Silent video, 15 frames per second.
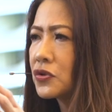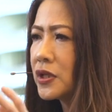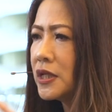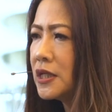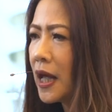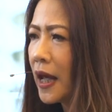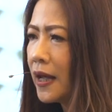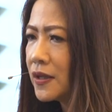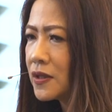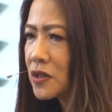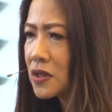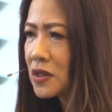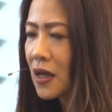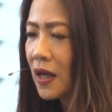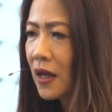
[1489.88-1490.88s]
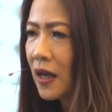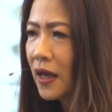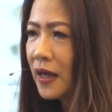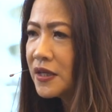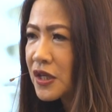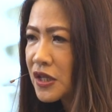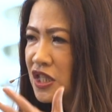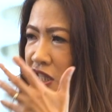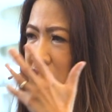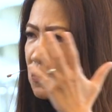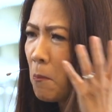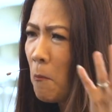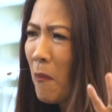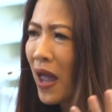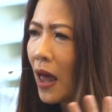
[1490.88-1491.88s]
3 days, the
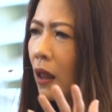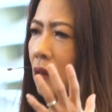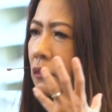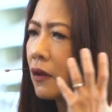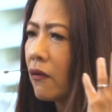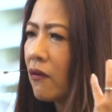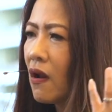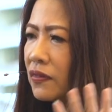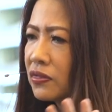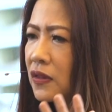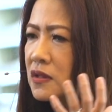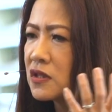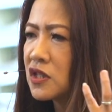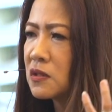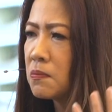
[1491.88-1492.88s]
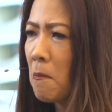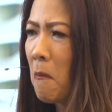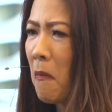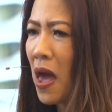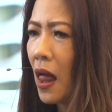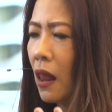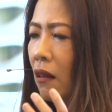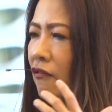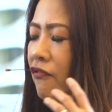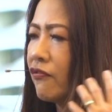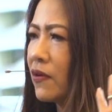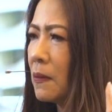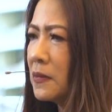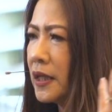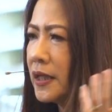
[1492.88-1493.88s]
smell, the rotten smell
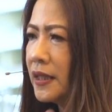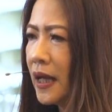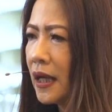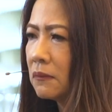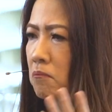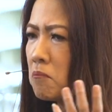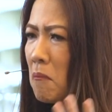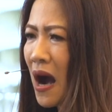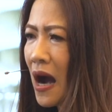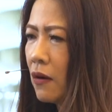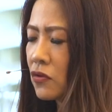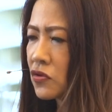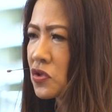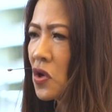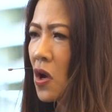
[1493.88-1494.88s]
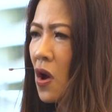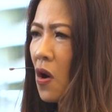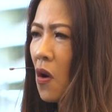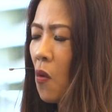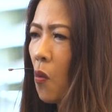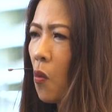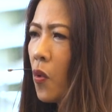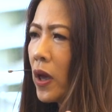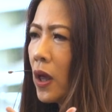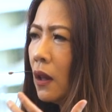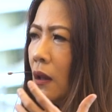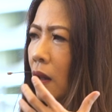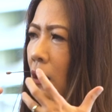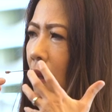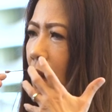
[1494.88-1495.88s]
from the dead mouse
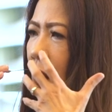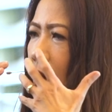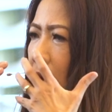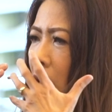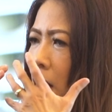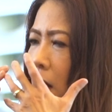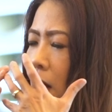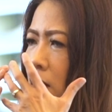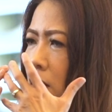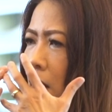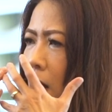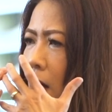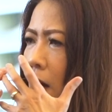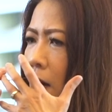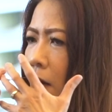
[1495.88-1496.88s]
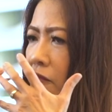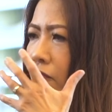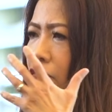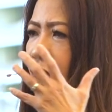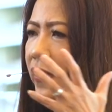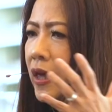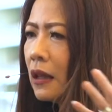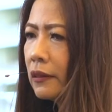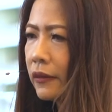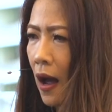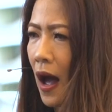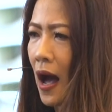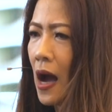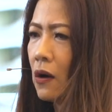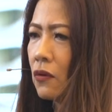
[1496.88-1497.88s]
will fill the
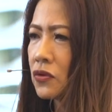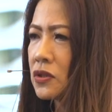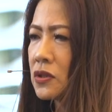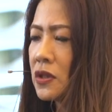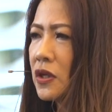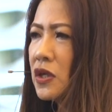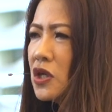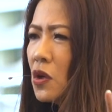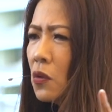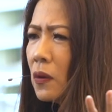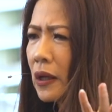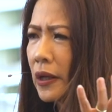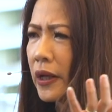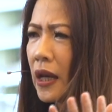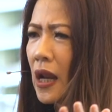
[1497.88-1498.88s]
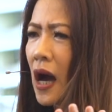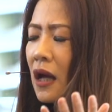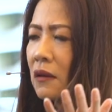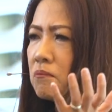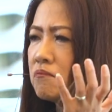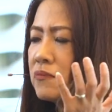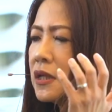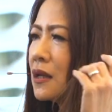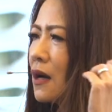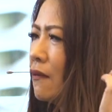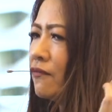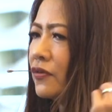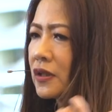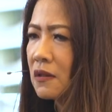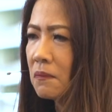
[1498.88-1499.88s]
house, you will not be
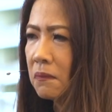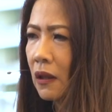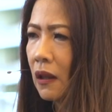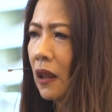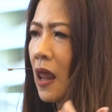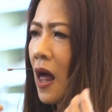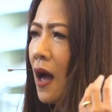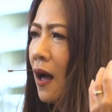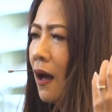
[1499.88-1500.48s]
comfortable